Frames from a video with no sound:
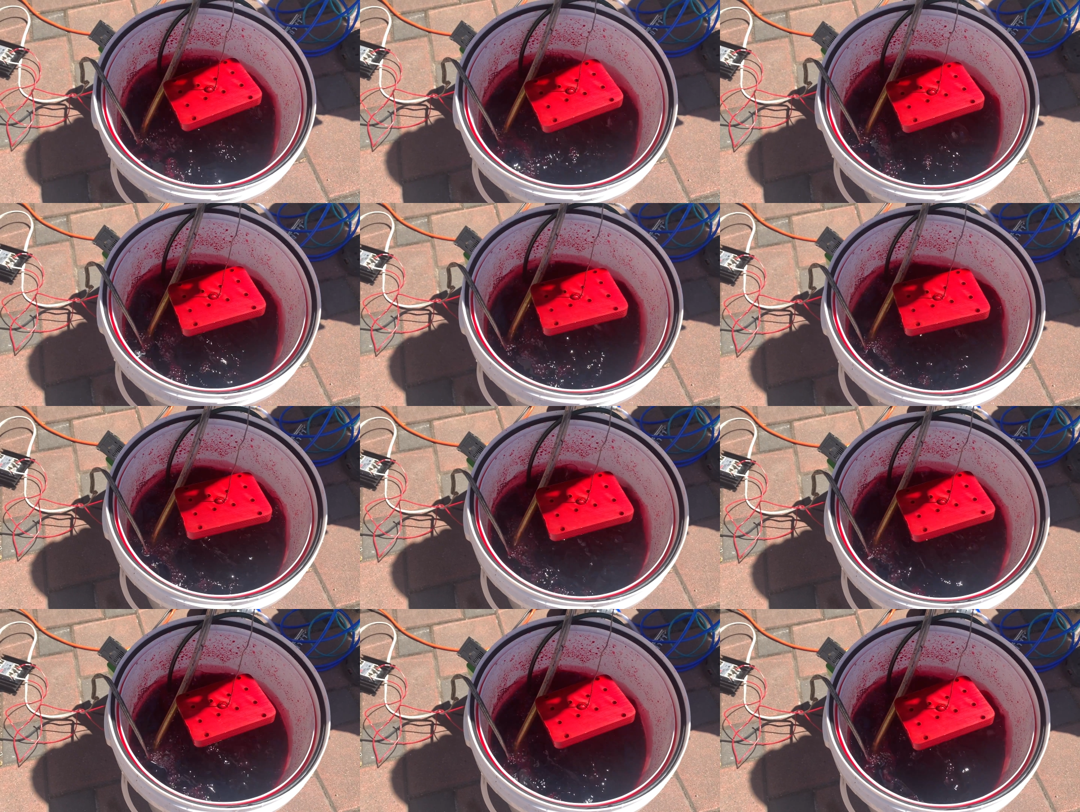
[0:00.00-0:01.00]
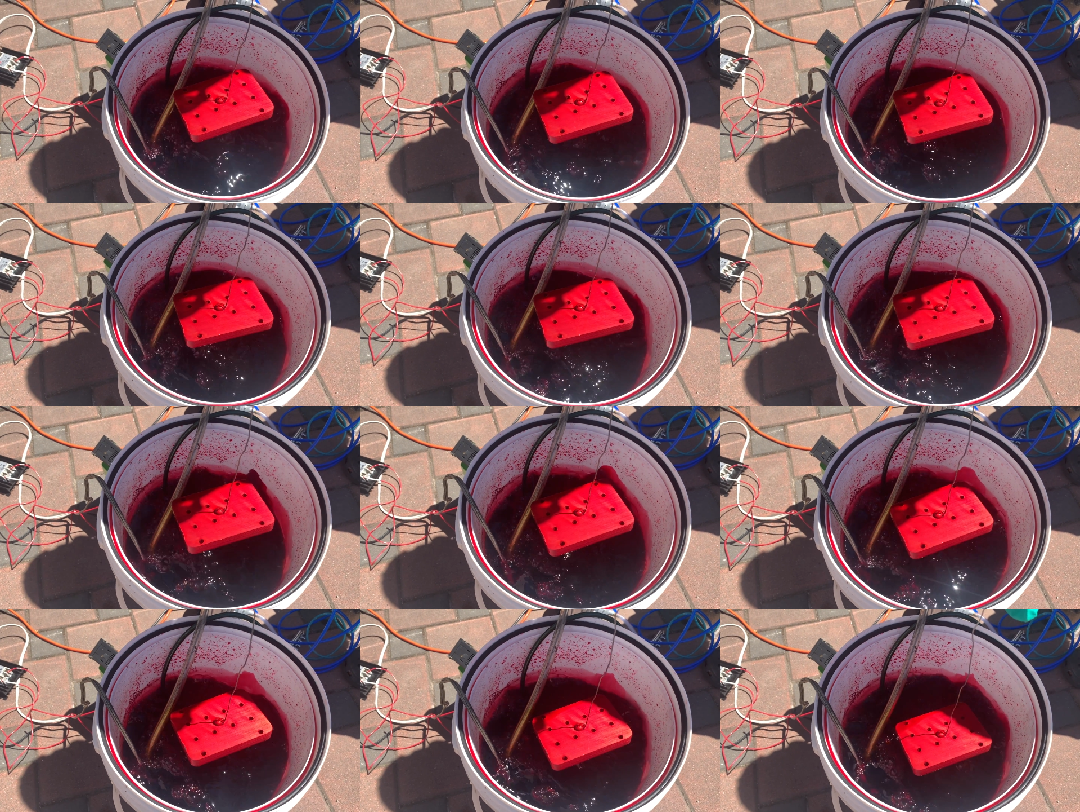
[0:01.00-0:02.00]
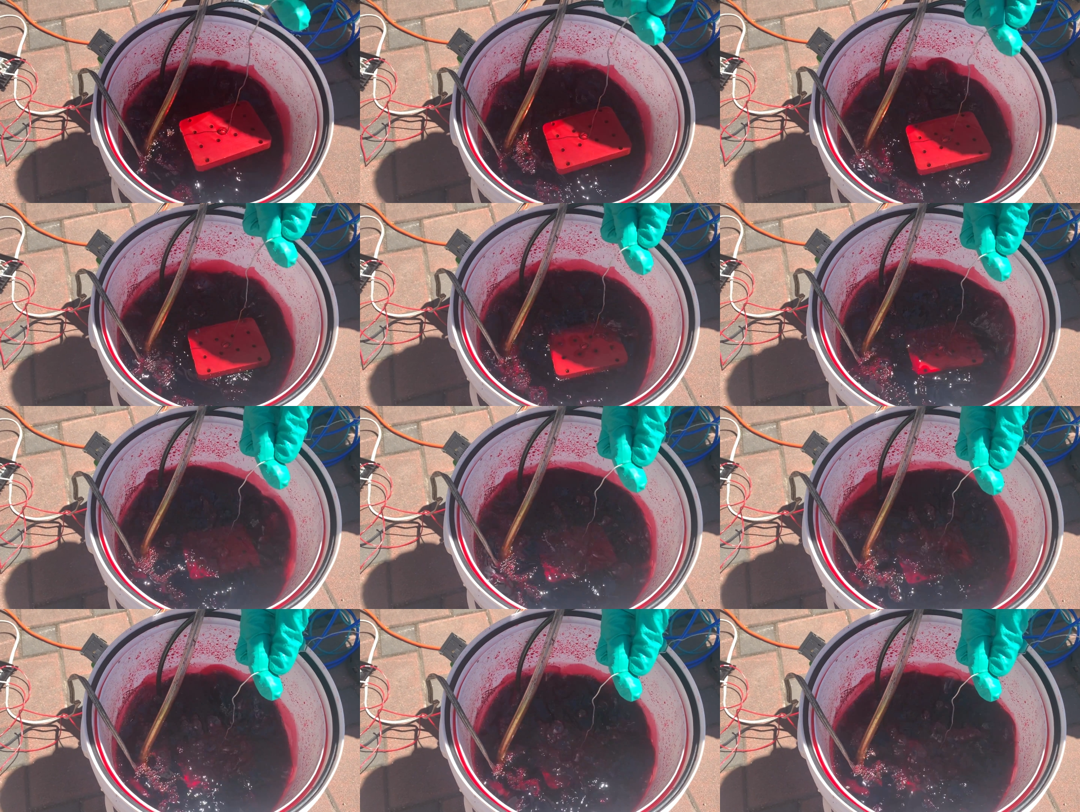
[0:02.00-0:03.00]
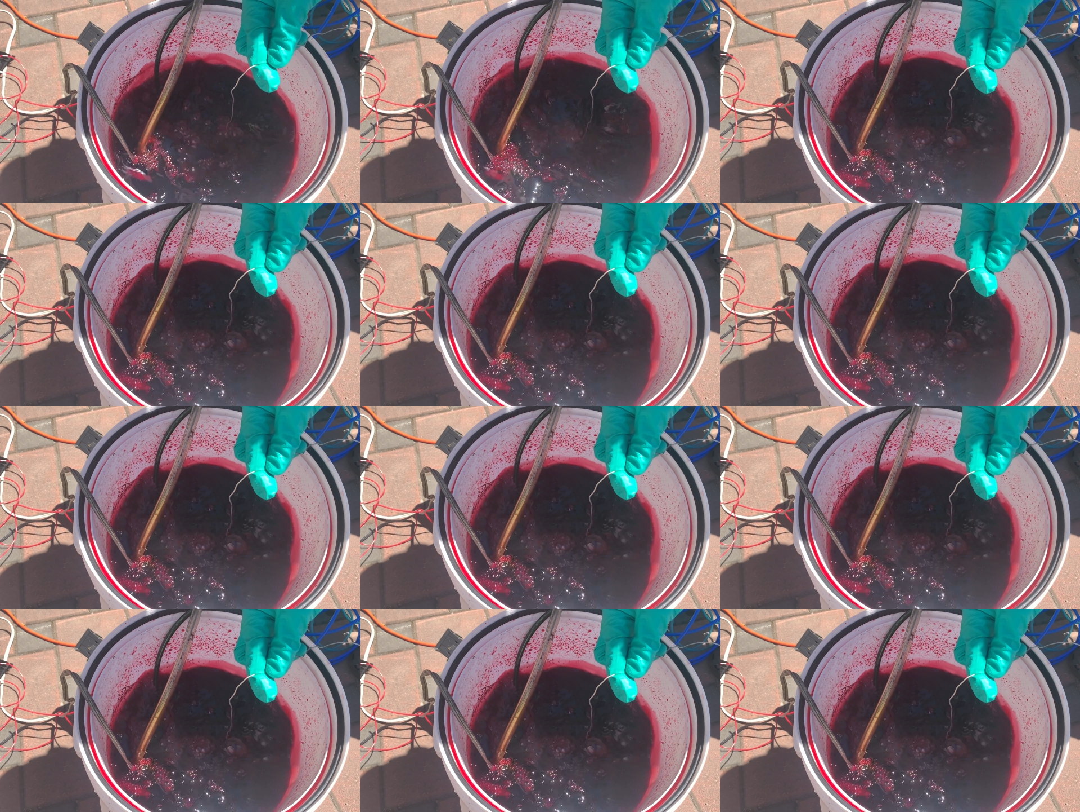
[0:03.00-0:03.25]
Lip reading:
No face is visible, so there are no lips to read.